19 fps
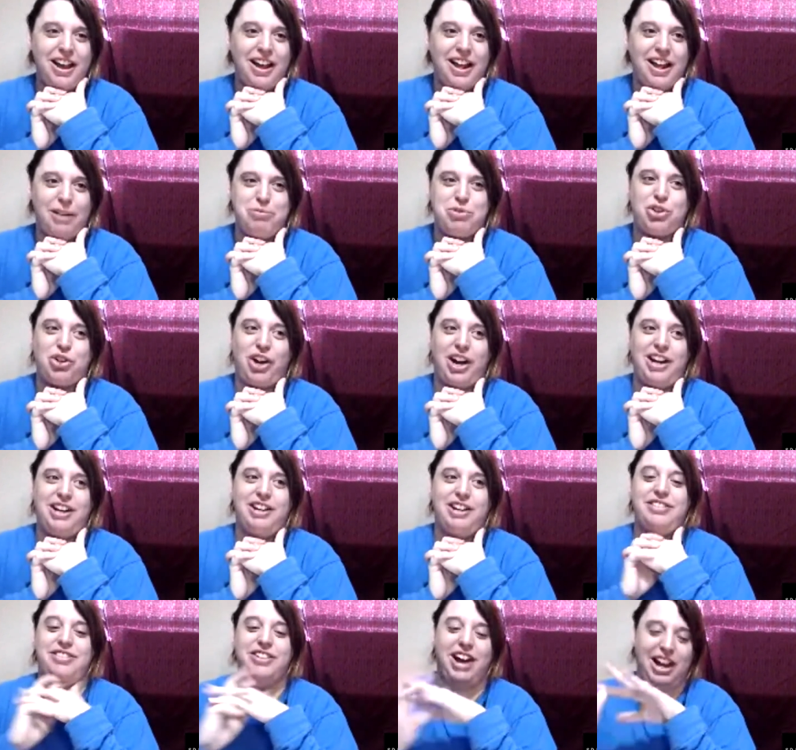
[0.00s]
And I'm
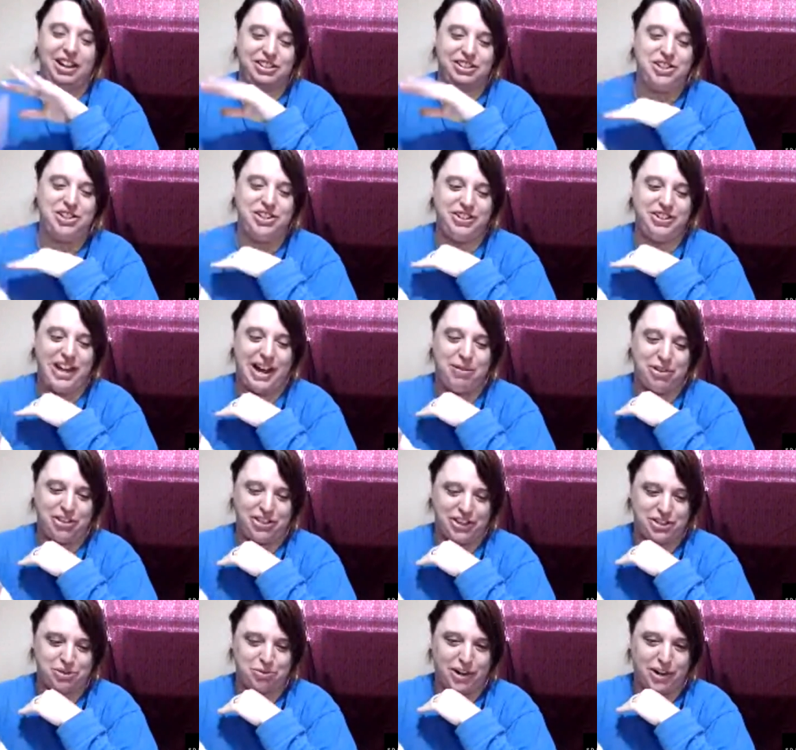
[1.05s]
trying not to do that with
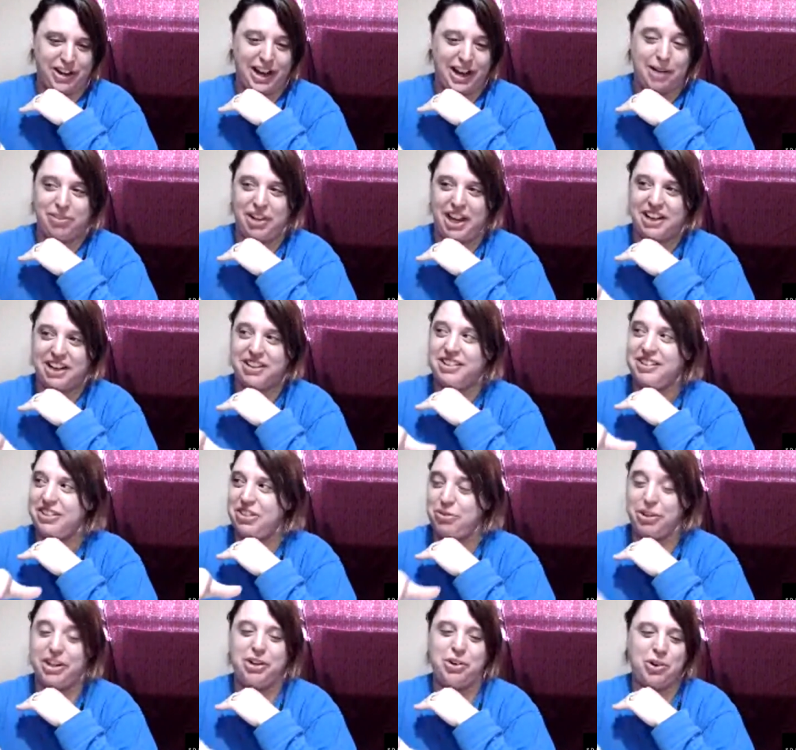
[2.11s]
this one. I'm like
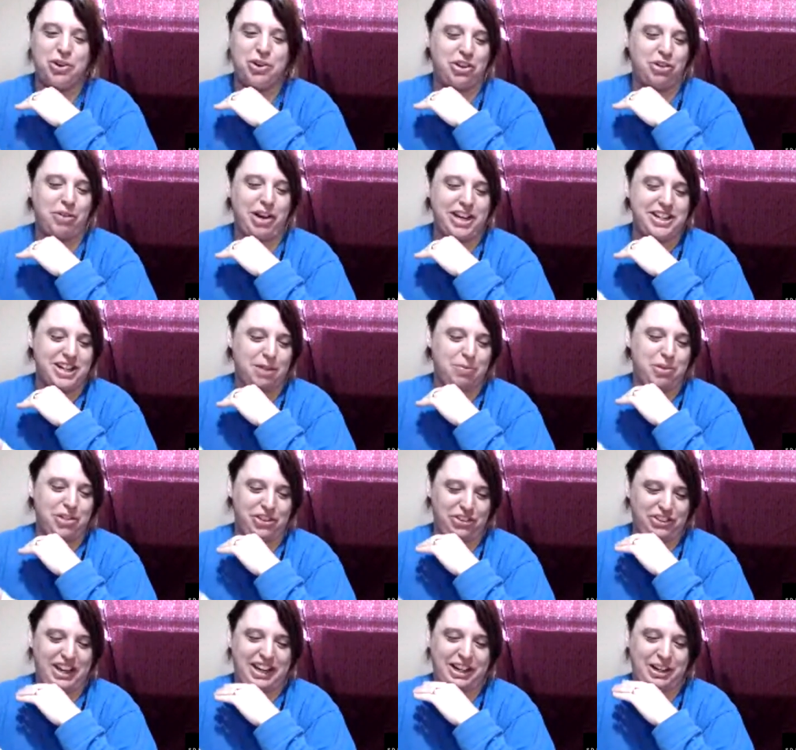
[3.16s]
3/4 of the way done with the
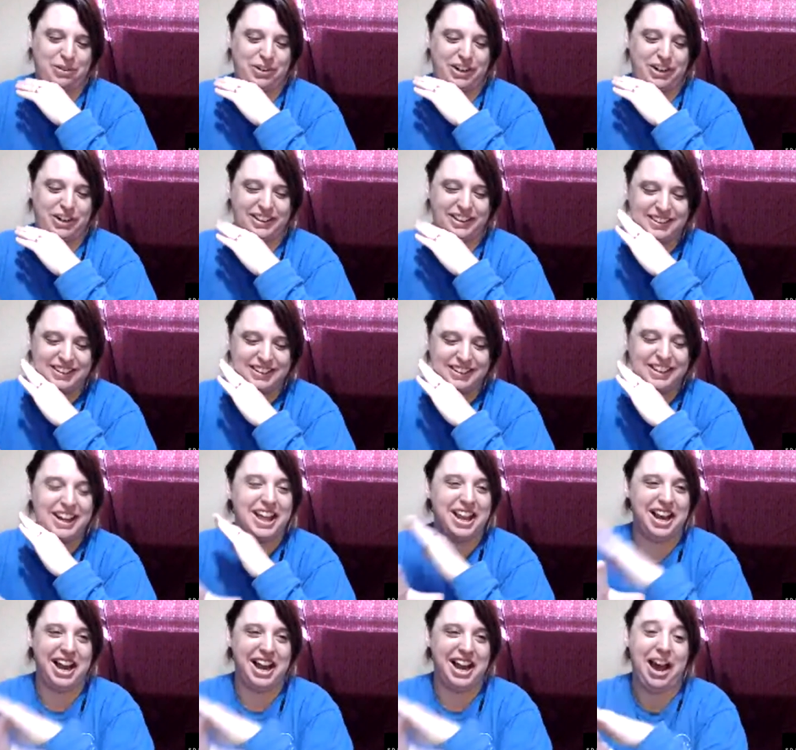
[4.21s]
second one.
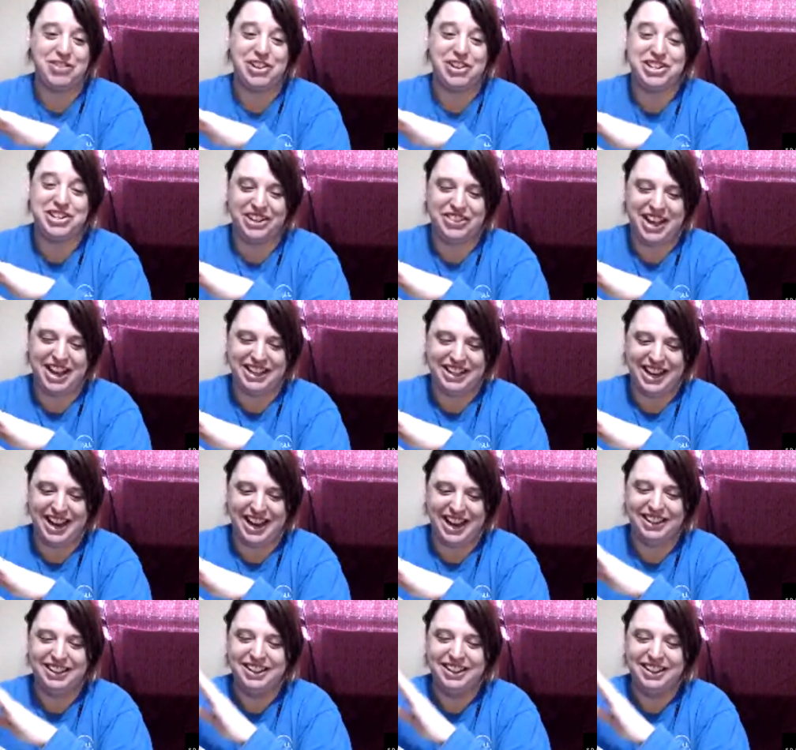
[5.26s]
And I haven't done that yet.